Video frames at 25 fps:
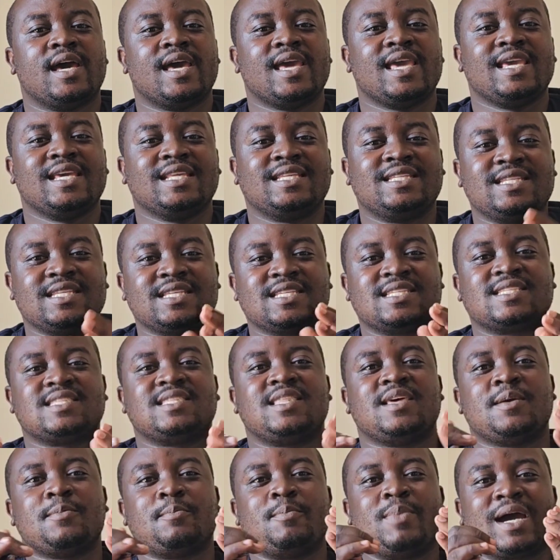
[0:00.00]
It is
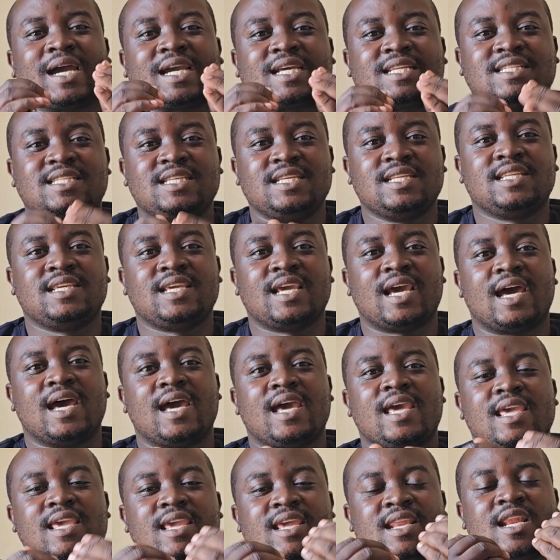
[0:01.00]
the bacteria
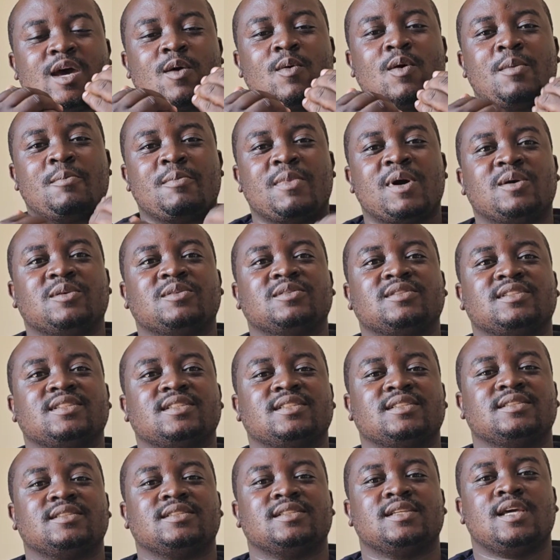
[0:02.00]
in our mouth.
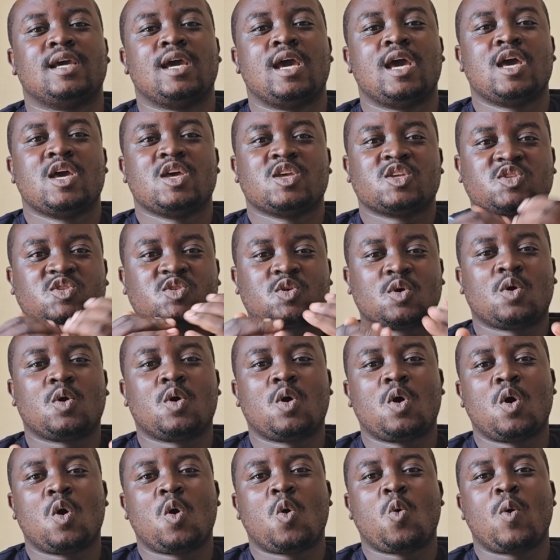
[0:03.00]
So
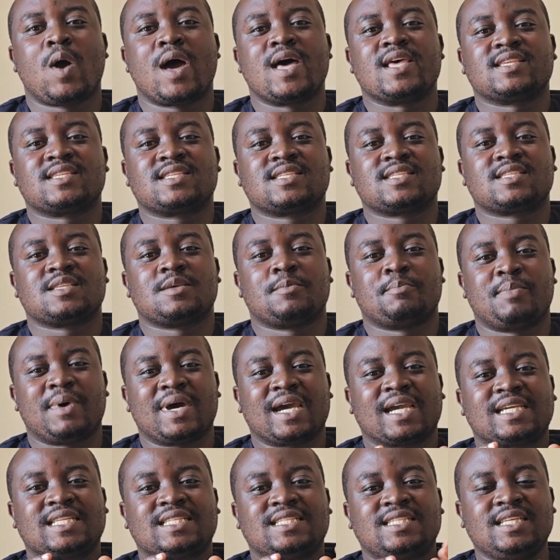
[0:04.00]
once
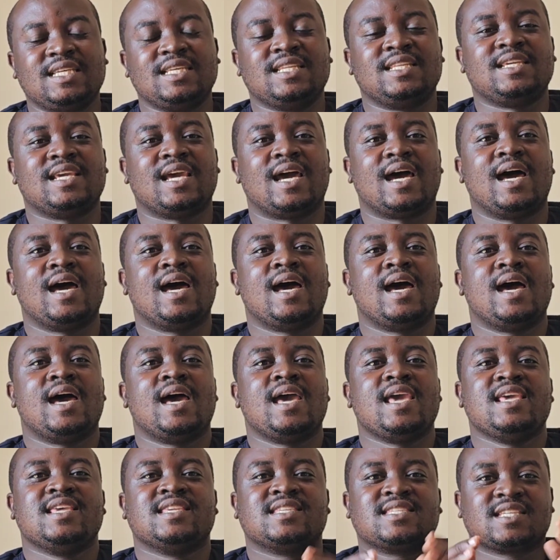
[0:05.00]
bacteria
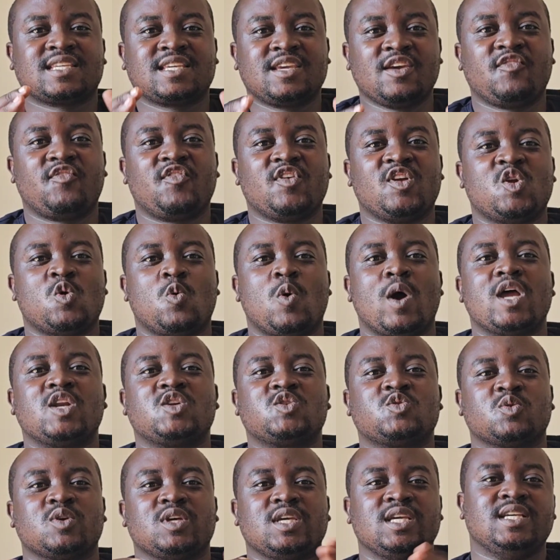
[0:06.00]
is given what
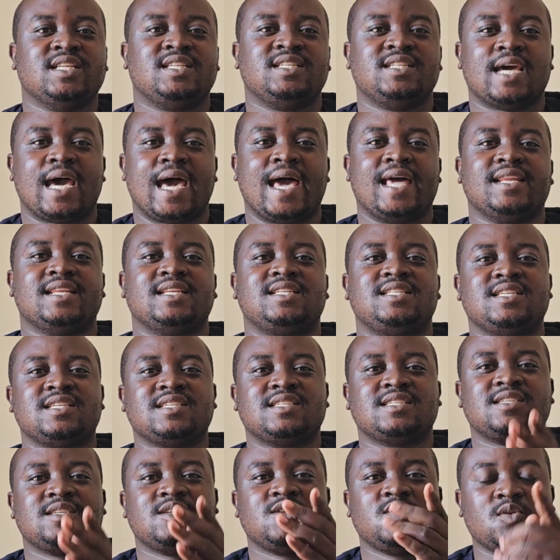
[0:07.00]
to eat, and it
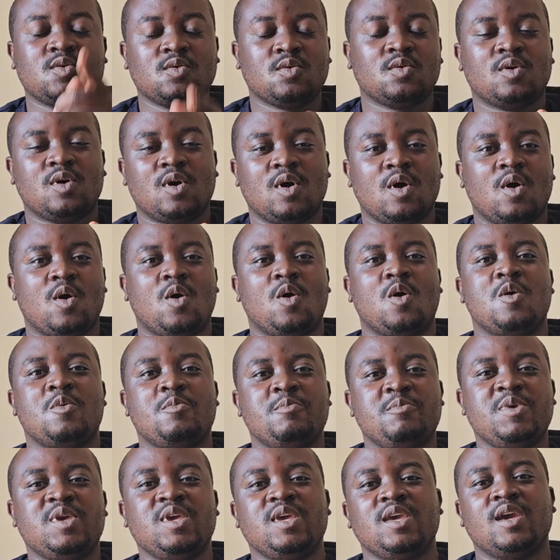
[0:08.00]
is you or
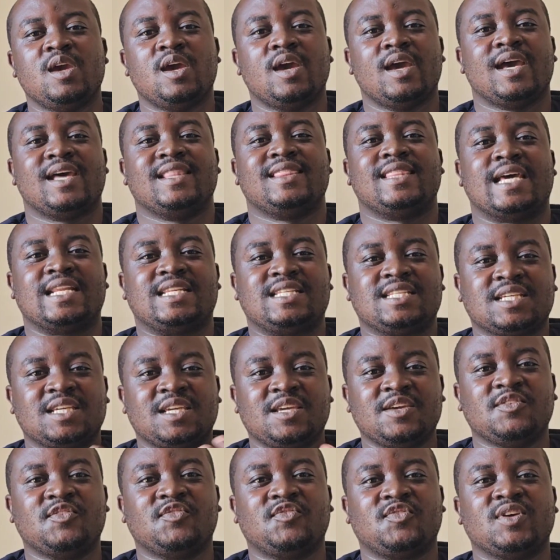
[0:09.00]
me that
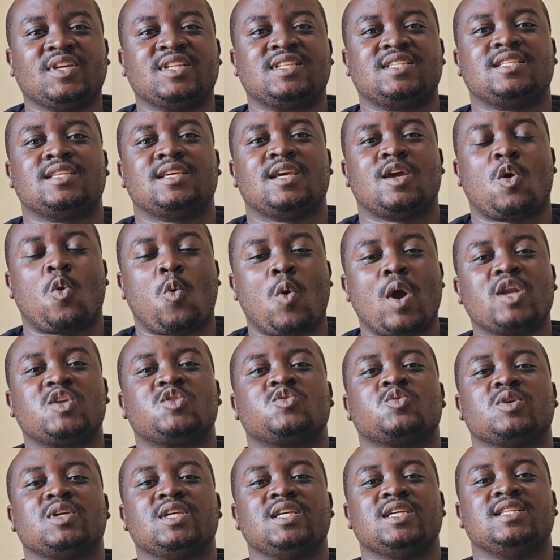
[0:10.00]
give it what
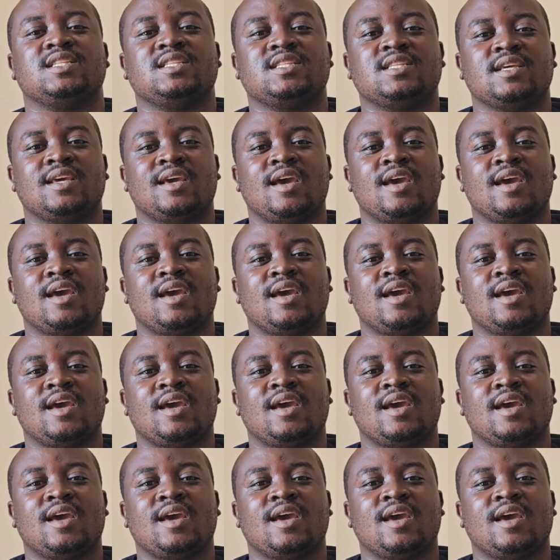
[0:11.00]
to eat.